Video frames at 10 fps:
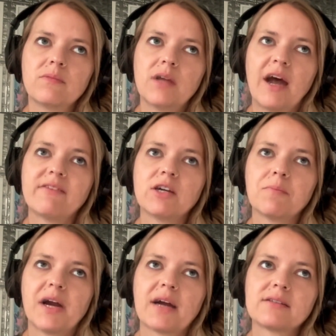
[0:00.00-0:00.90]
having a
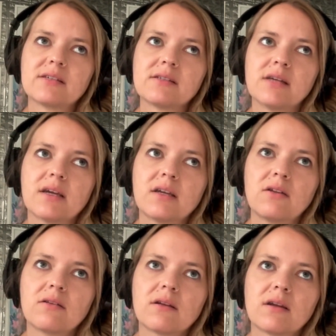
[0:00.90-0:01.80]
practice that
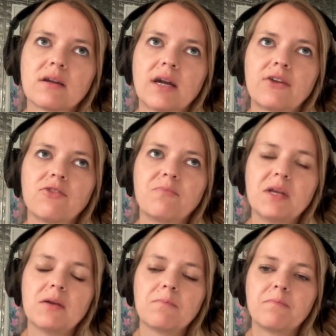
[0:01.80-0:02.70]
can kind of
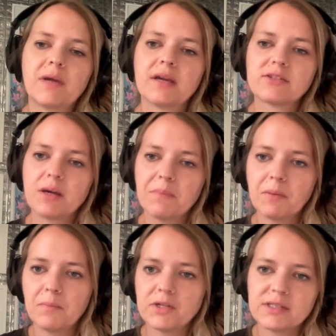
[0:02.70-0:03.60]
be picked up
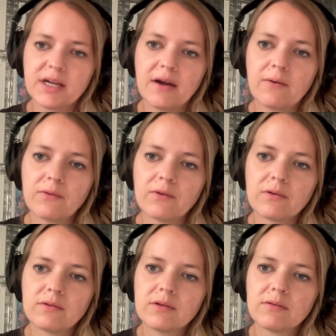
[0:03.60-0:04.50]
and put down
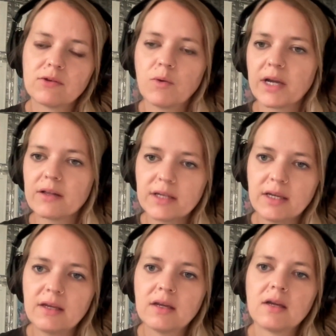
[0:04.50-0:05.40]

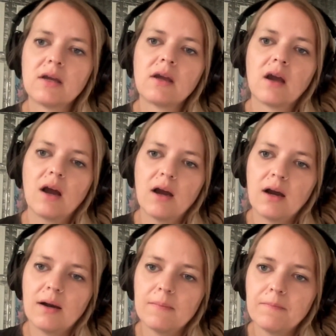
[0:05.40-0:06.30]
quickly.
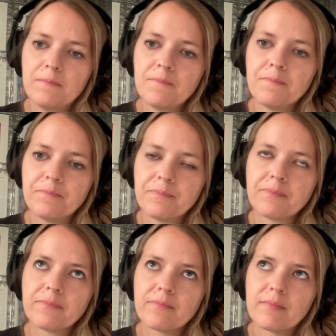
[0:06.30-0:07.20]

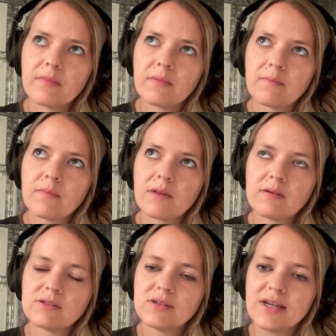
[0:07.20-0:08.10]

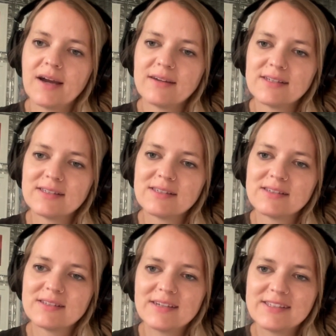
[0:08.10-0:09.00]
It's
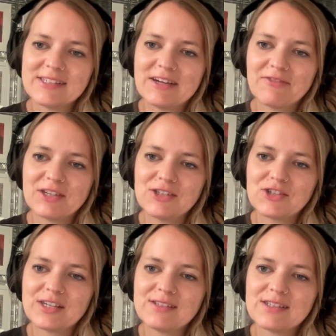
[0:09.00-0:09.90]
definitely
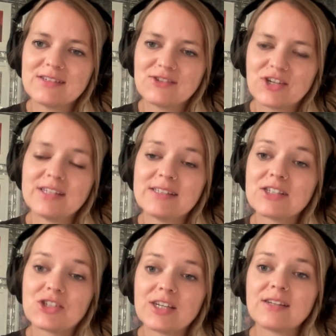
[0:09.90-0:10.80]

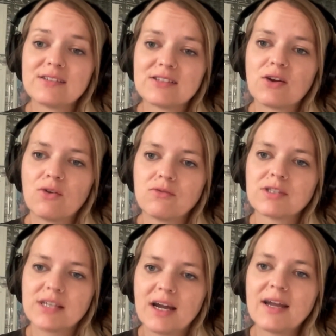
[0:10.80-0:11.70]
transitioned over
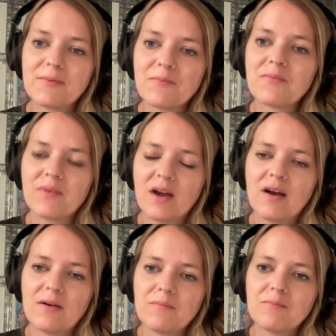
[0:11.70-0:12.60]
time
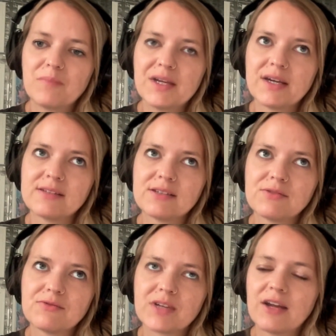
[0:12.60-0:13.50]
because
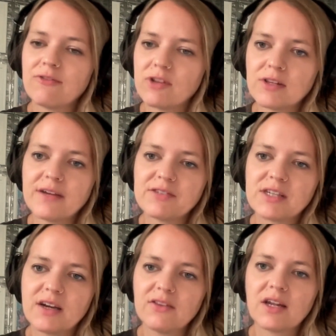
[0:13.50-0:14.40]
of kind of the
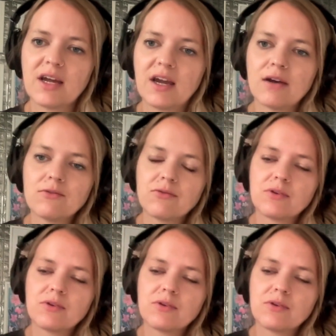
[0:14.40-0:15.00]
lifestyle that I have.